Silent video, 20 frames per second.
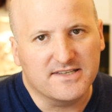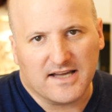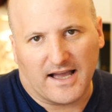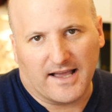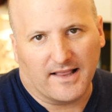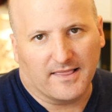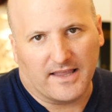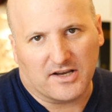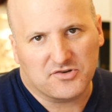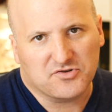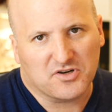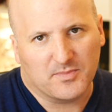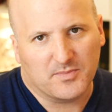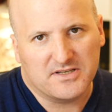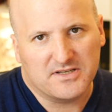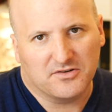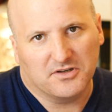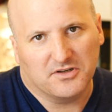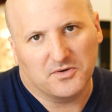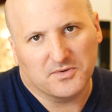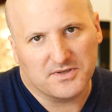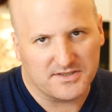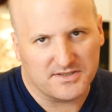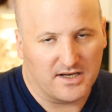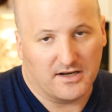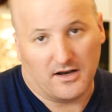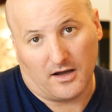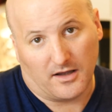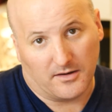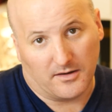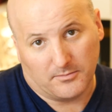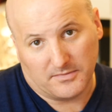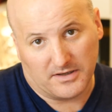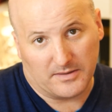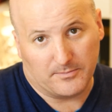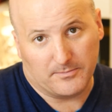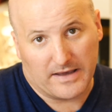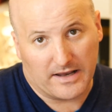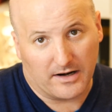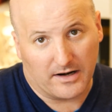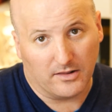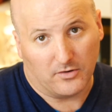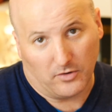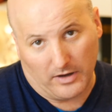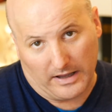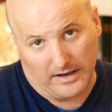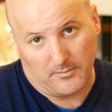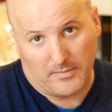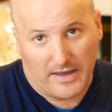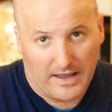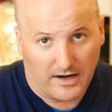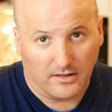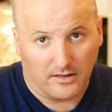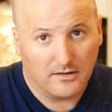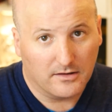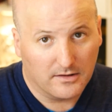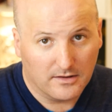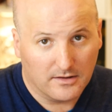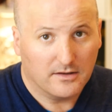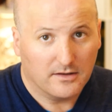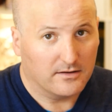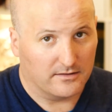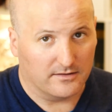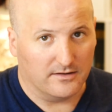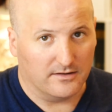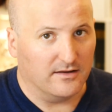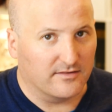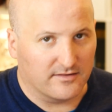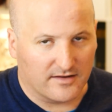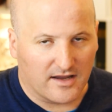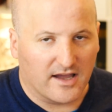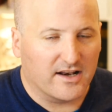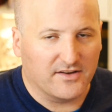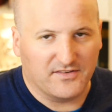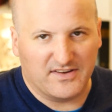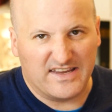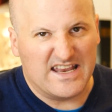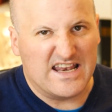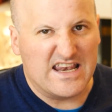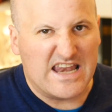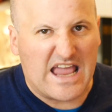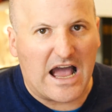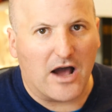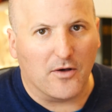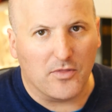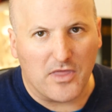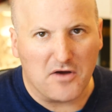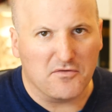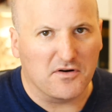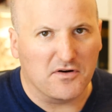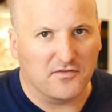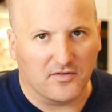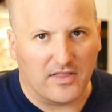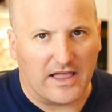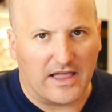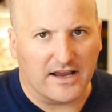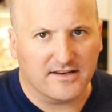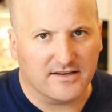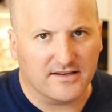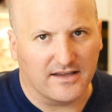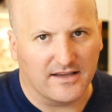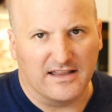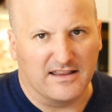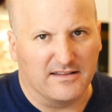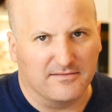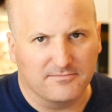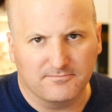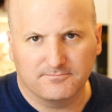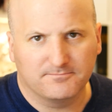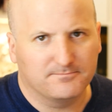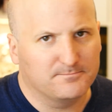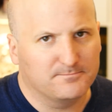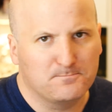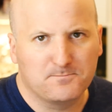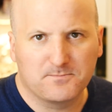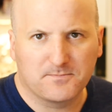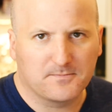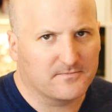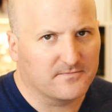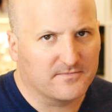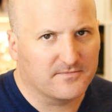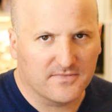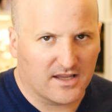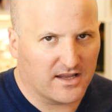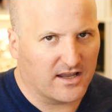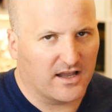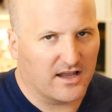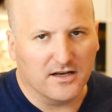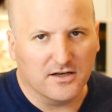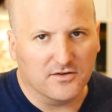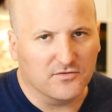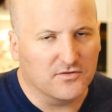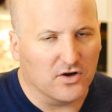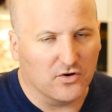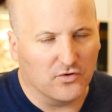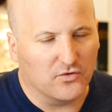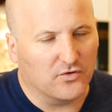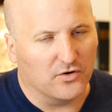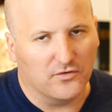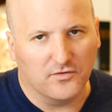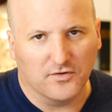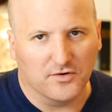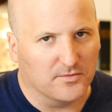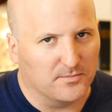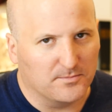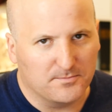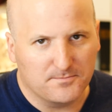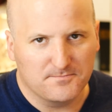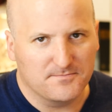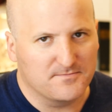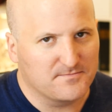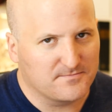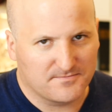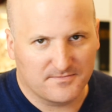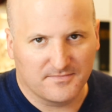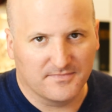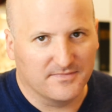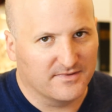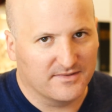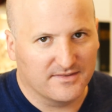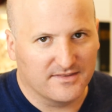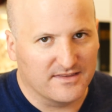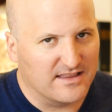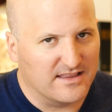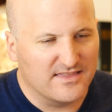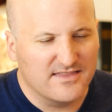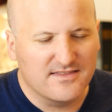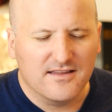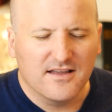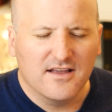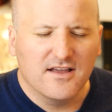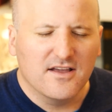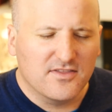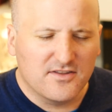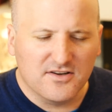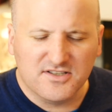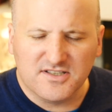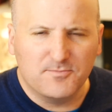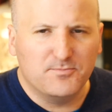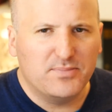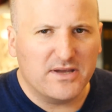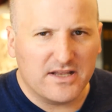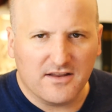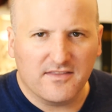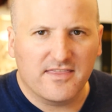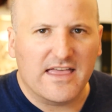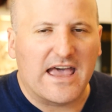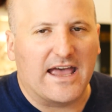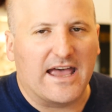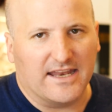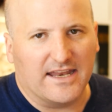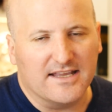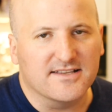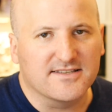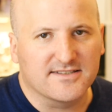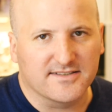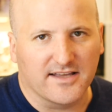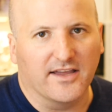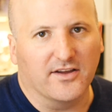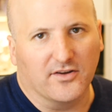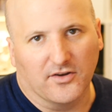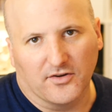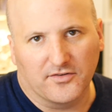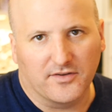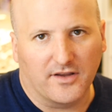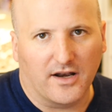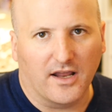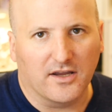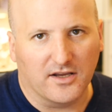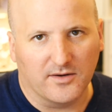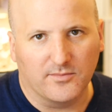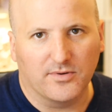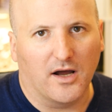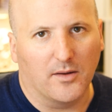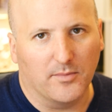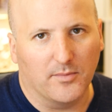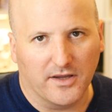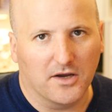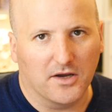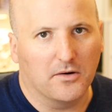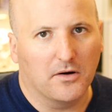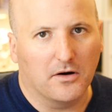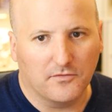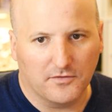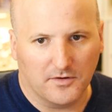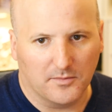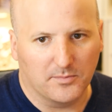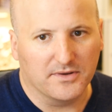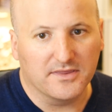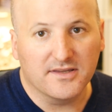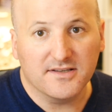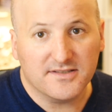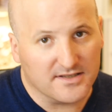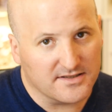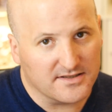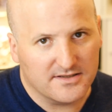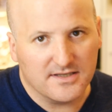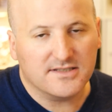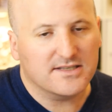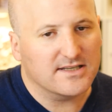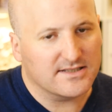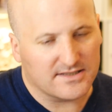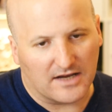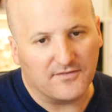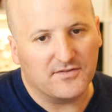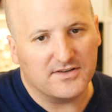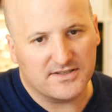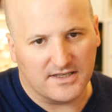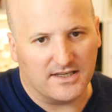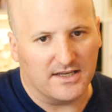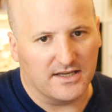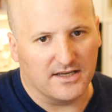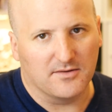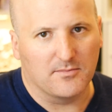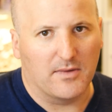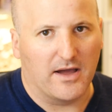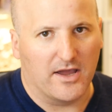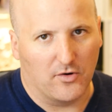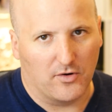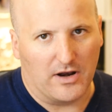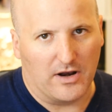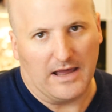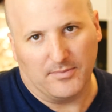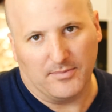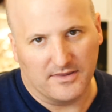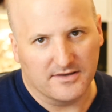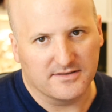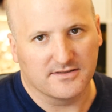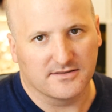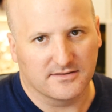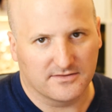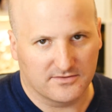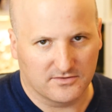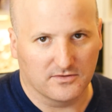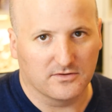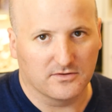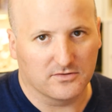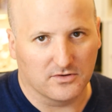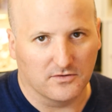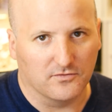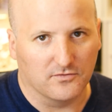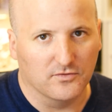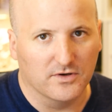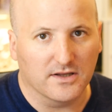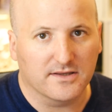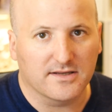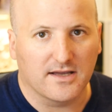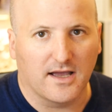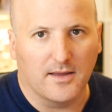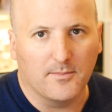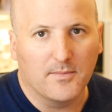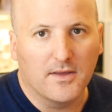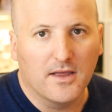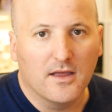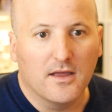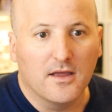dielectric material, which is a non-metal, and a metal, is kind of in how they reflect, and kind of goes over. There's a bit of that in cycles that I could probably go over, but this is obviously in my own app, and this is sort of real time.